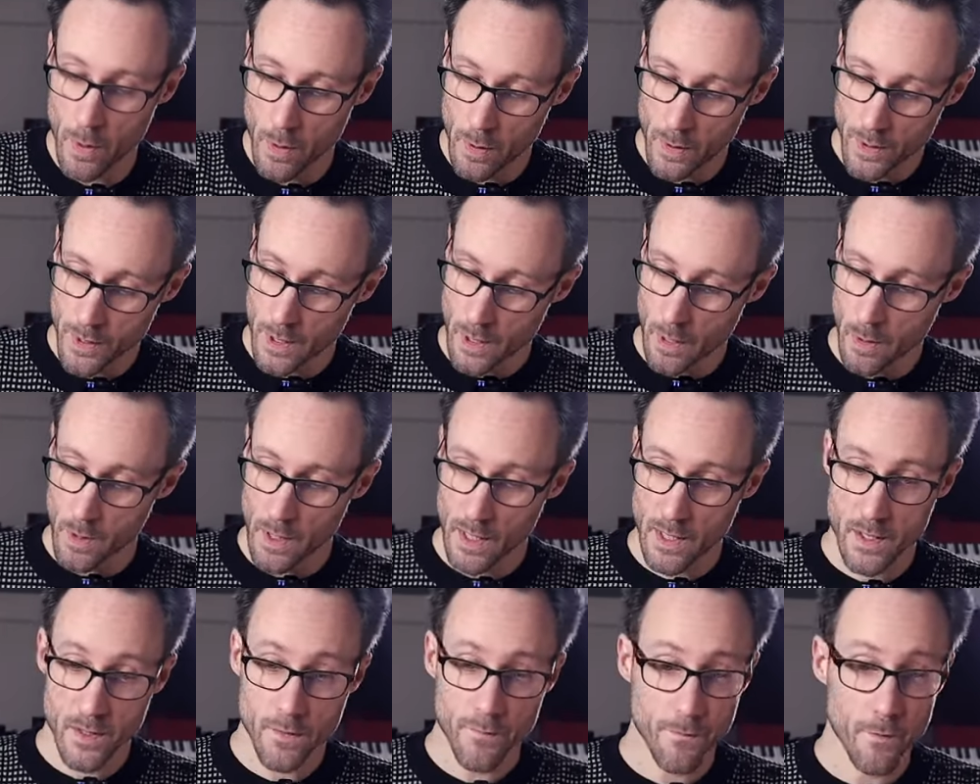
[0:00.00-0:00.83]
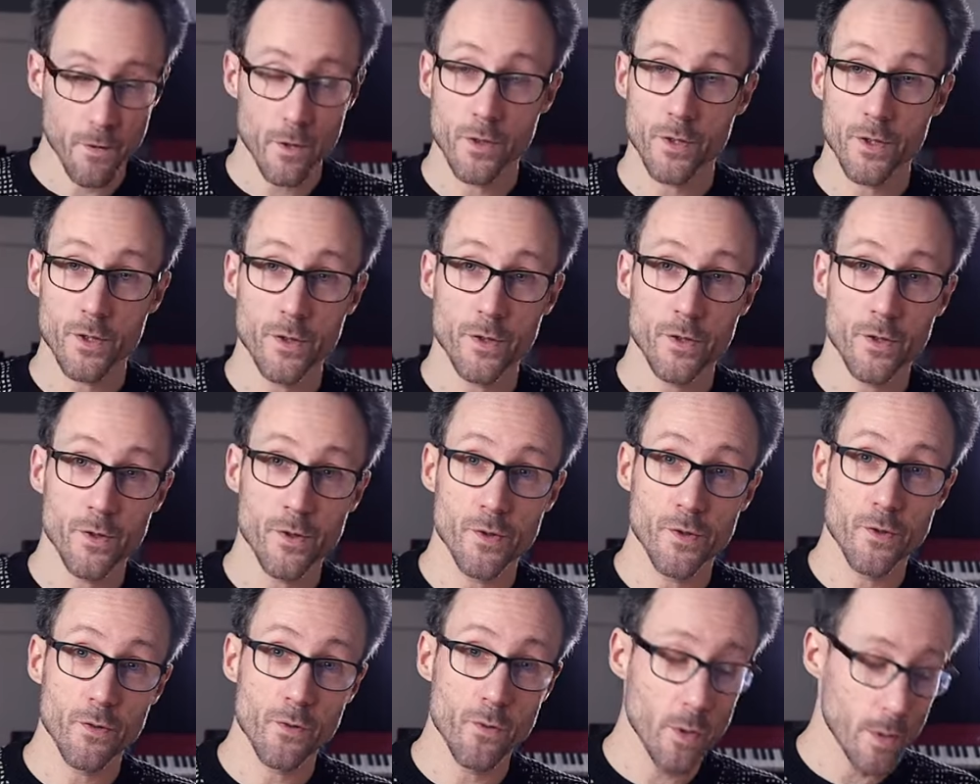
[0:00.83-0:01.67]
So let's first
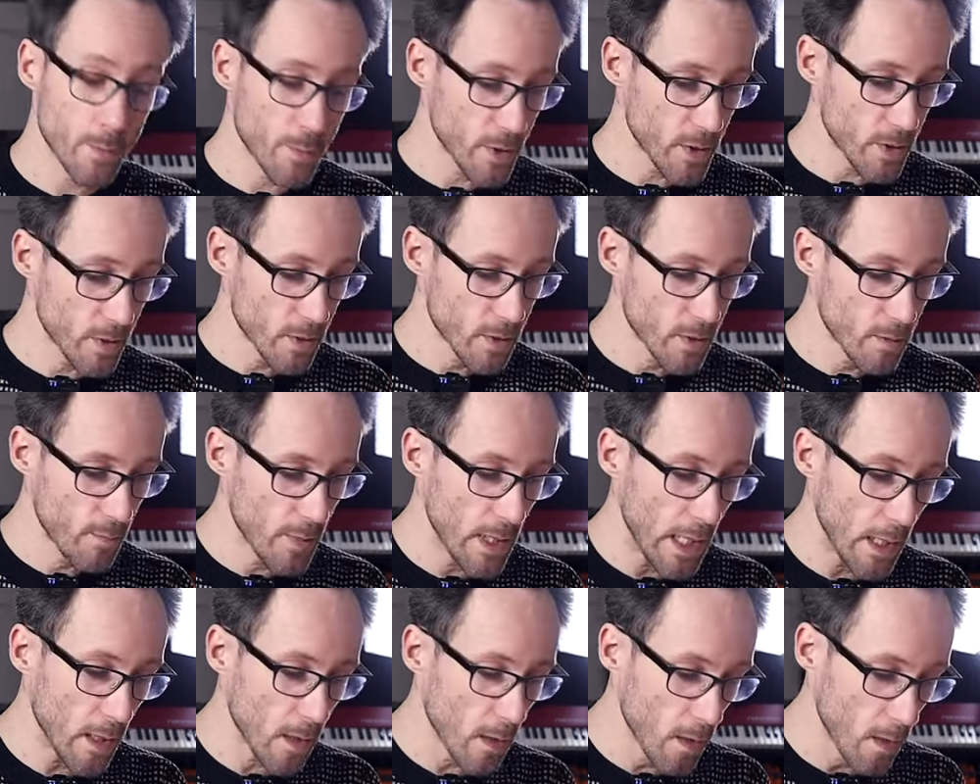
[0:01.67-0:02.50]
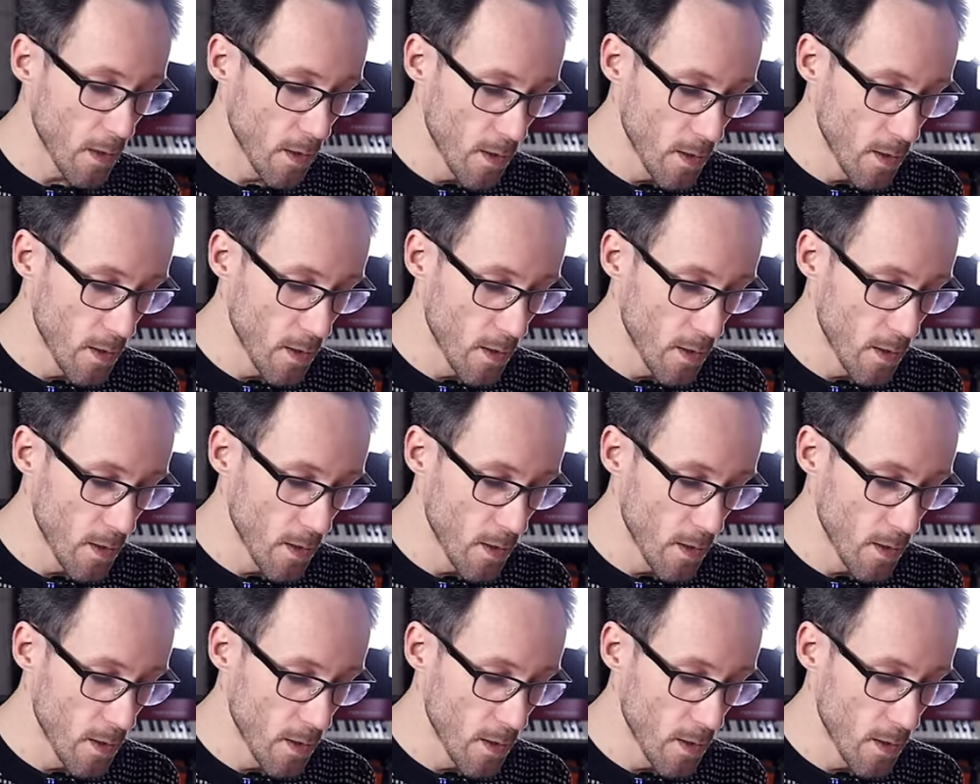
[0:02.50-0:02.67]
strip the male